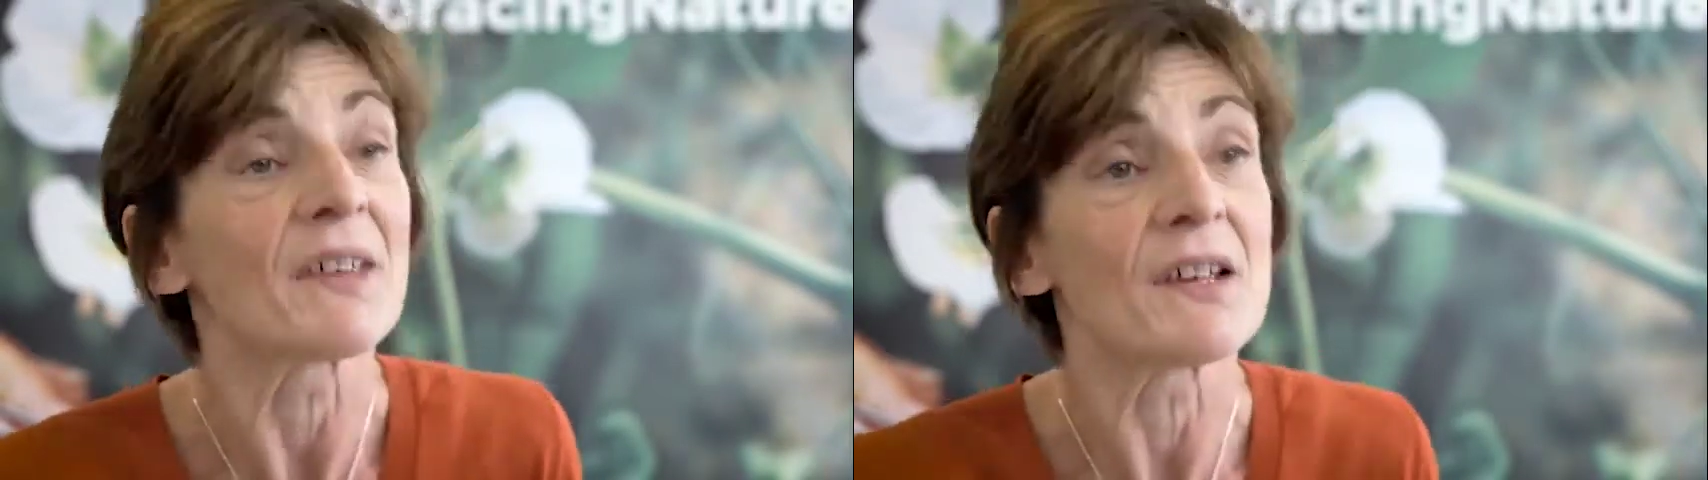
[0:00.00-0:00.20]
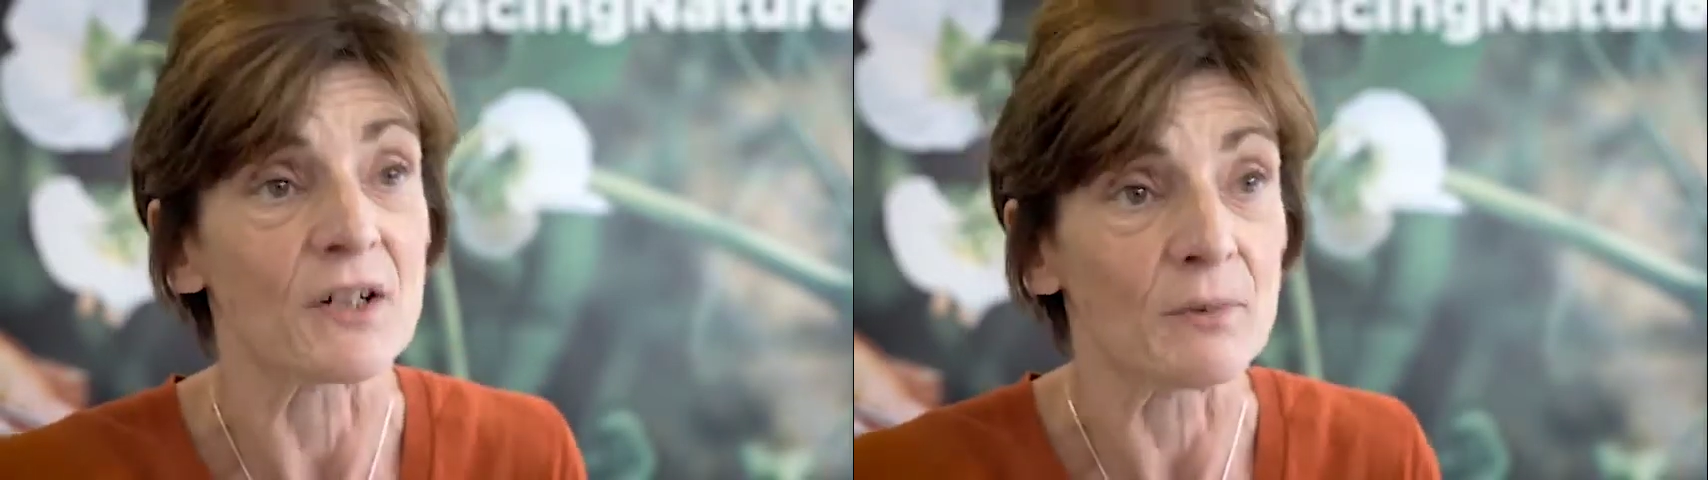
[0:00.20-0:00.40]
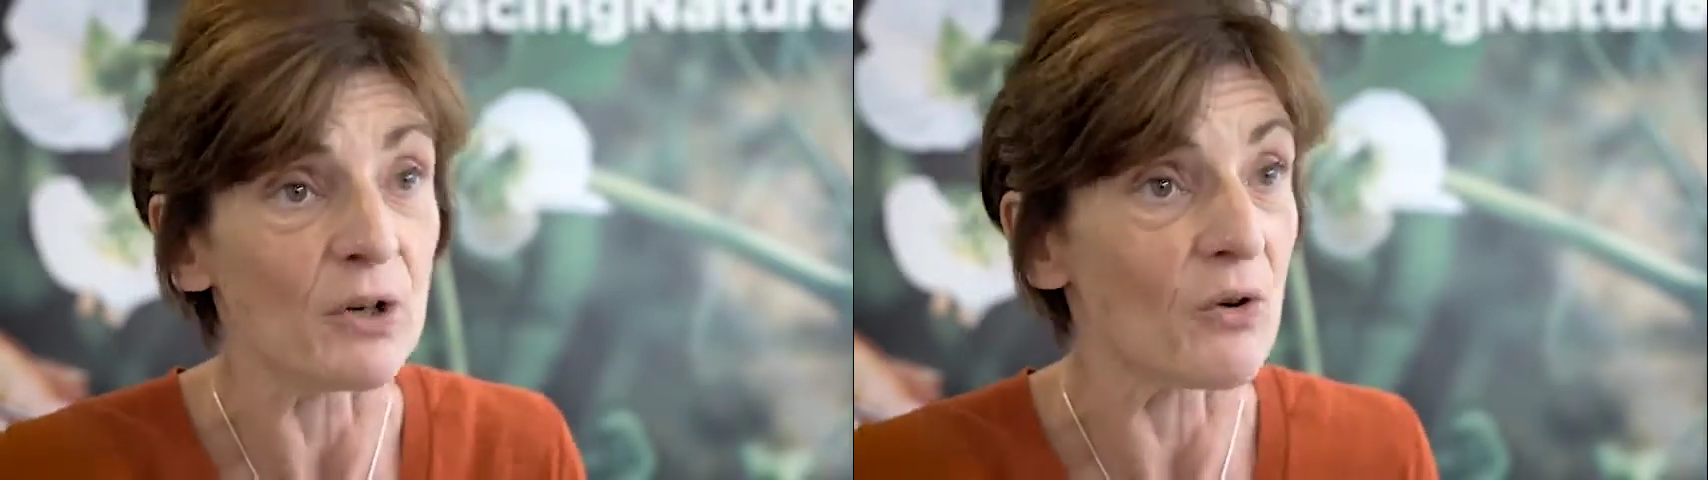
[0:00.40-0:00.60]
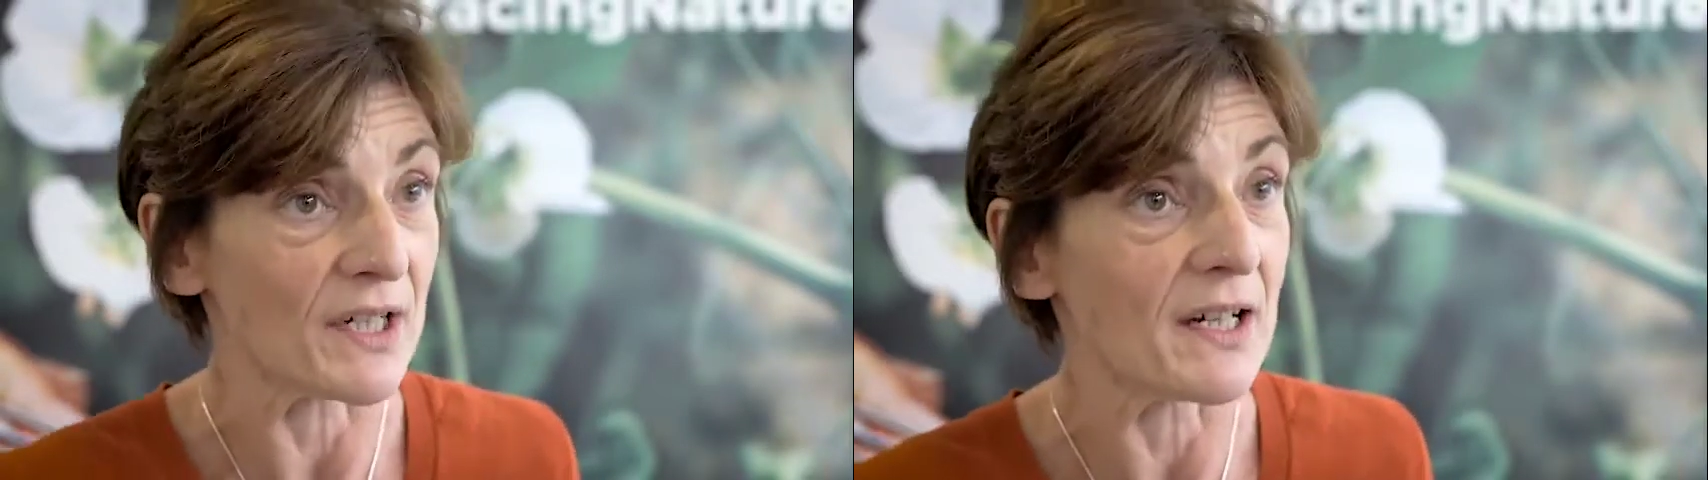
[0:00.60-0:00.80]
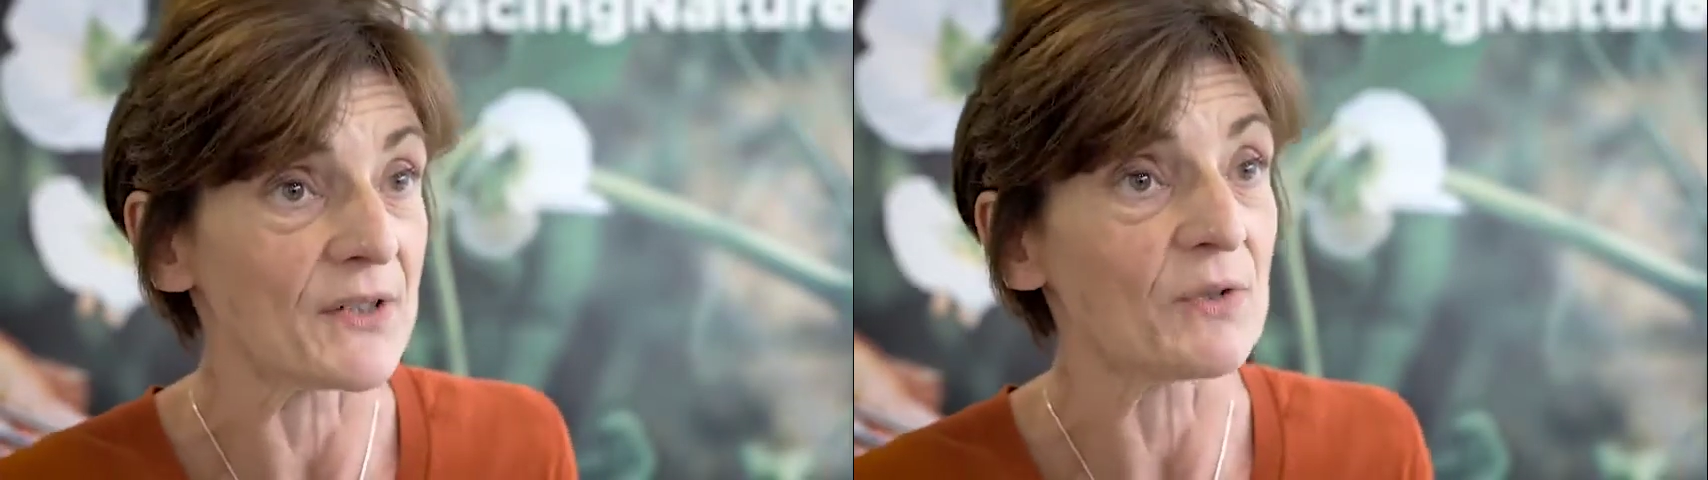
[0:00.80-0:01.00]
So we
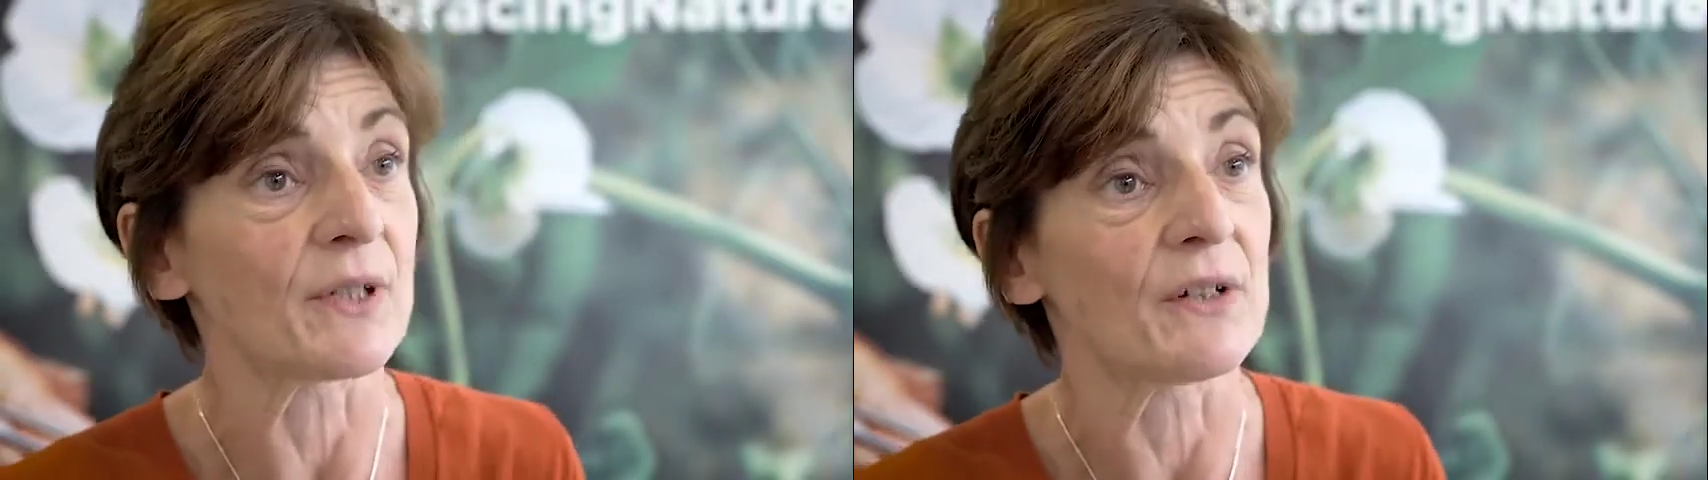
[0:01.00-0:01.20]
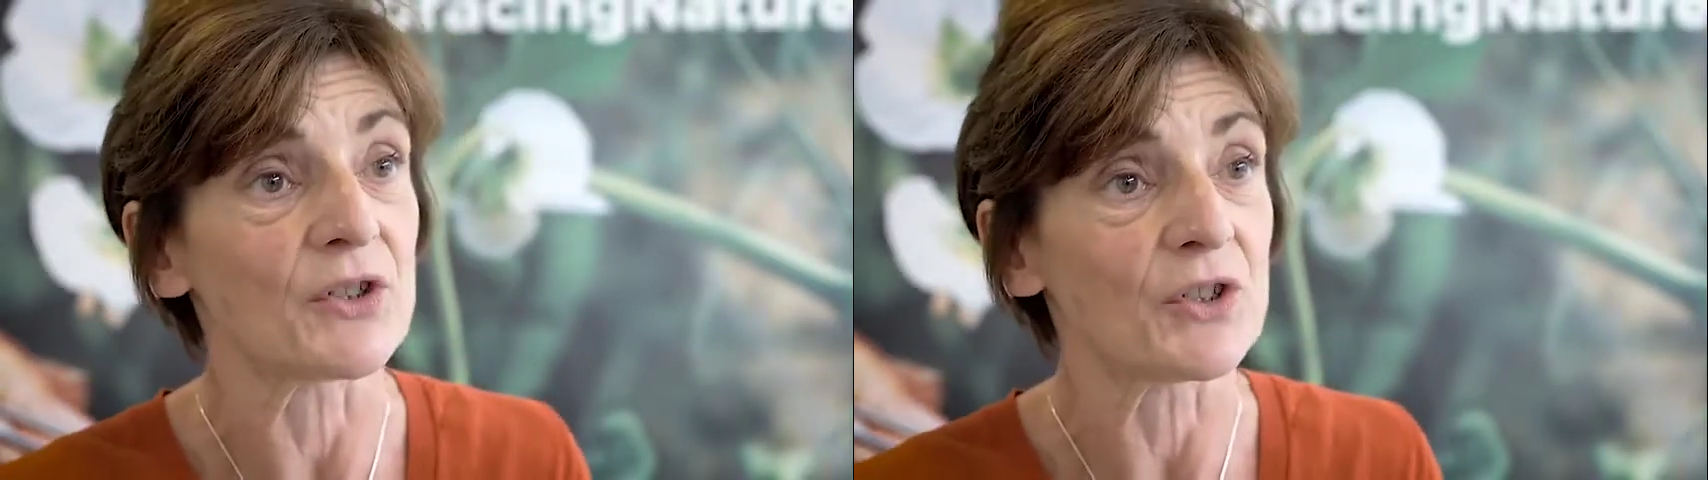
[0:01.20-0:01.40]
organise all those